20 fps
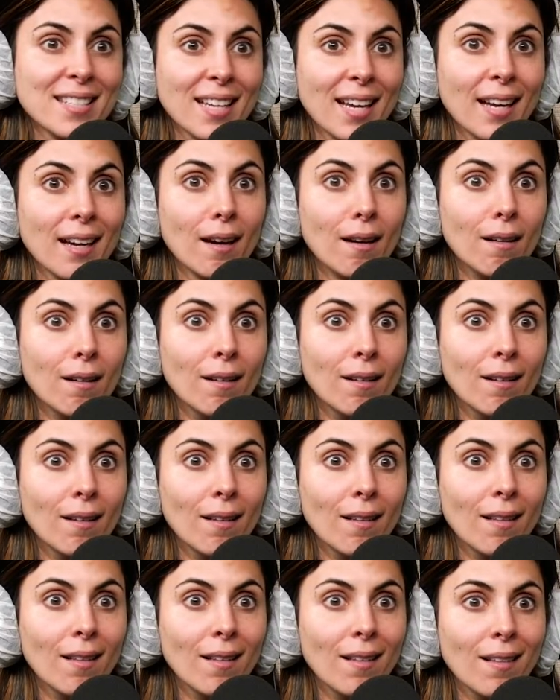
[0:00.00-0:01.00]
like,
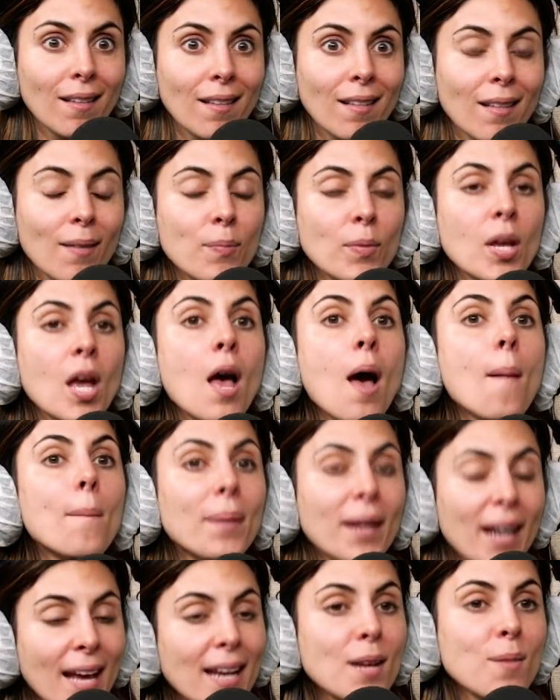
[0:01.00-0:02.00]
oh.
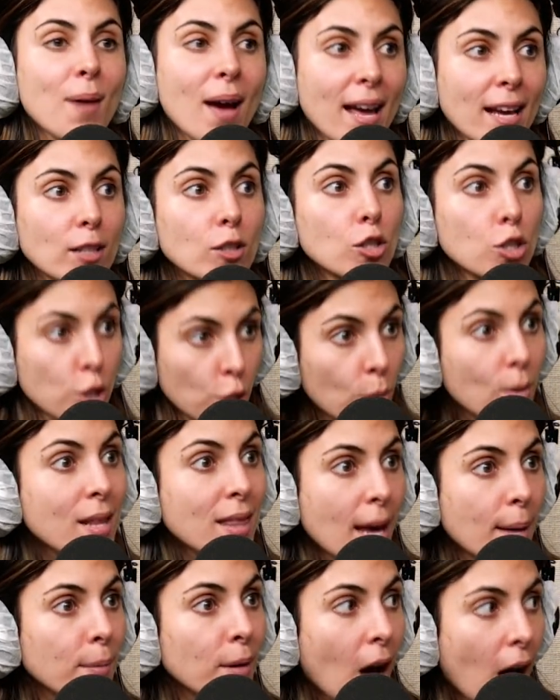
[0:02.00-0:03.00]
But anyway, 2 of
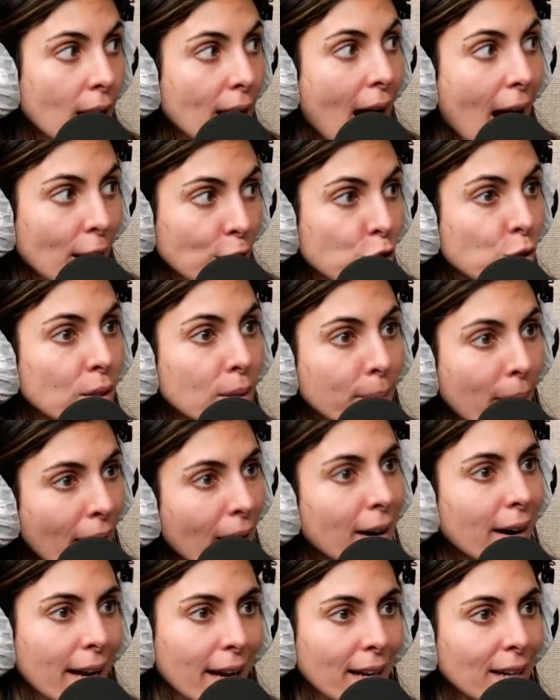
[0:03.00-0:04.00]
them got actually
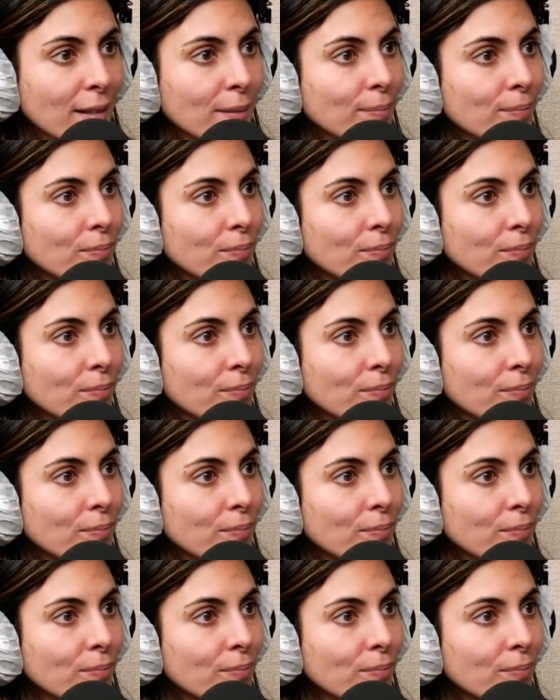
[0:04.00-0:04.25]
married.